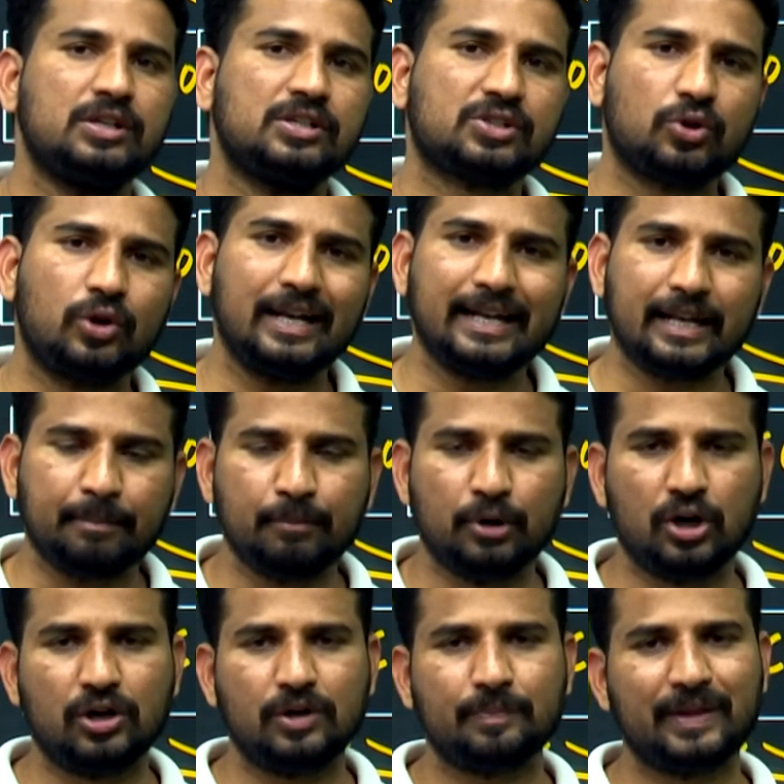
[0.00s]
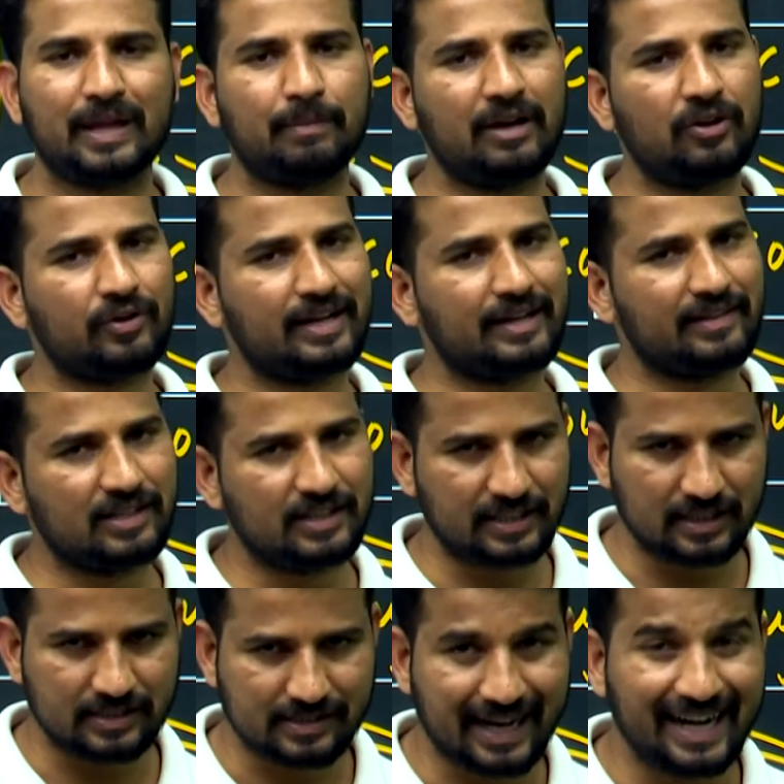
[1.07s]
scrolling number, thereby you will get the details.